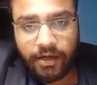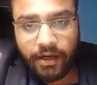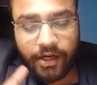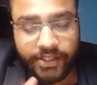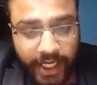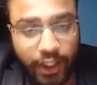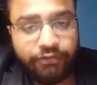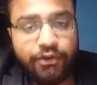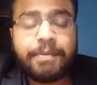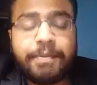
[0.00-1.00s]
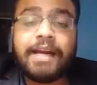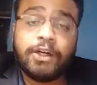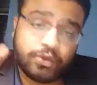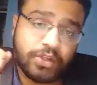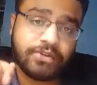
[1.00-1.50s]
state of UP in
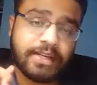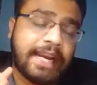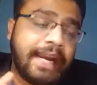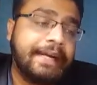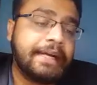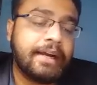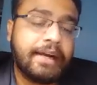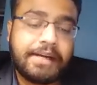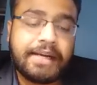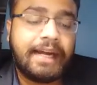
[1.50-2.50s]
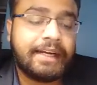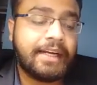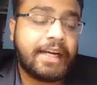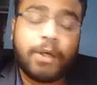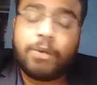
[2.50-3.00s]
2019,
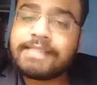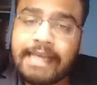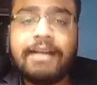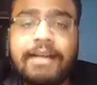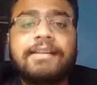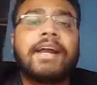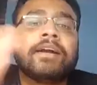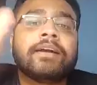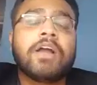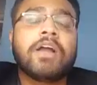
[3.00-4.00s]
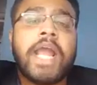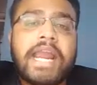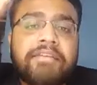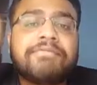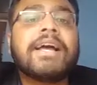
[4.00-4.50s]
it was held that
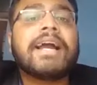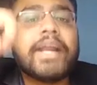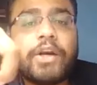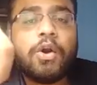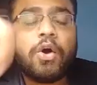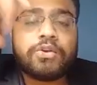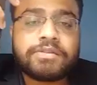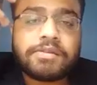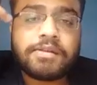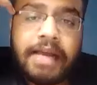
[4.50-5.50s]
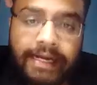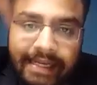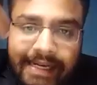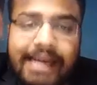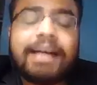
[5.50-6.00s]
if the in-laws
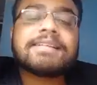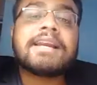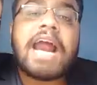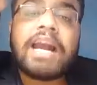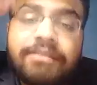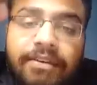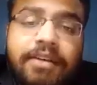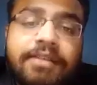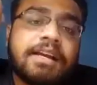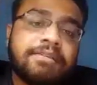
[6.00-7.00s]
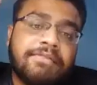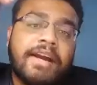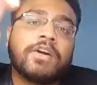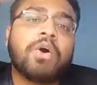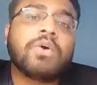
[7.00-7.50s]
creates an adverse
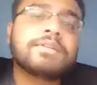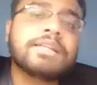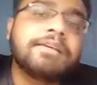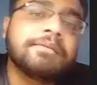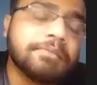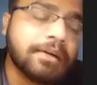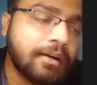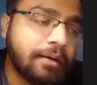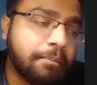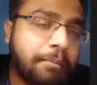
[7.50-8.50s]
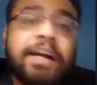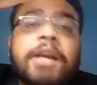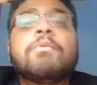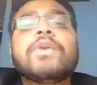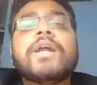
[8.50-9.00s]
effect on the
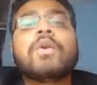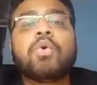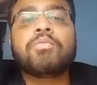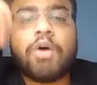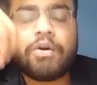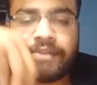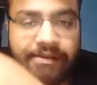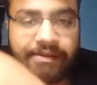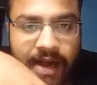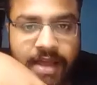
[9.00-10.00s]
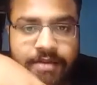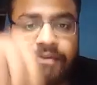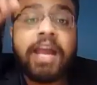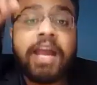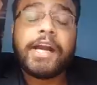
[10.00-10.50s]
matrimonial home of the wife,
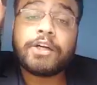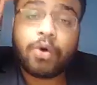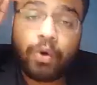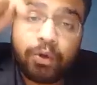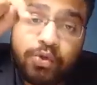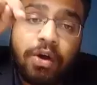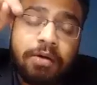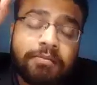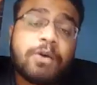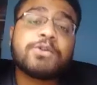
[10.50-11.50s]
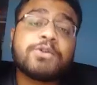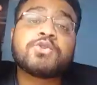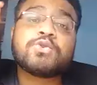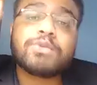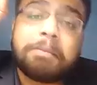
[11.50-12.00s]
it also amounts
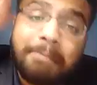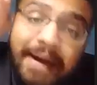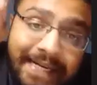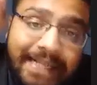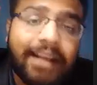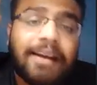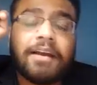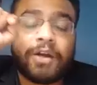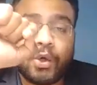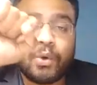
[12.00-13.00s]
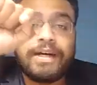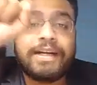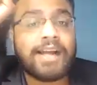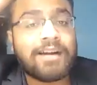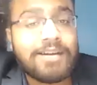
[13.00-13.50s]
to the mental
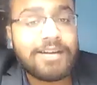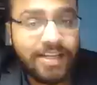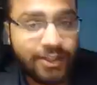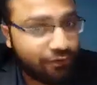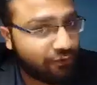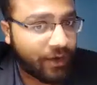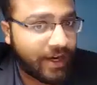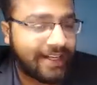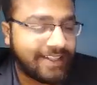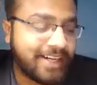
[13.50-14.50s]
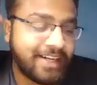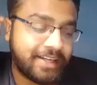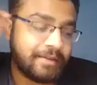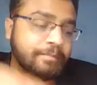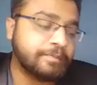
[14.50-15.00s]
cruelty under section 498.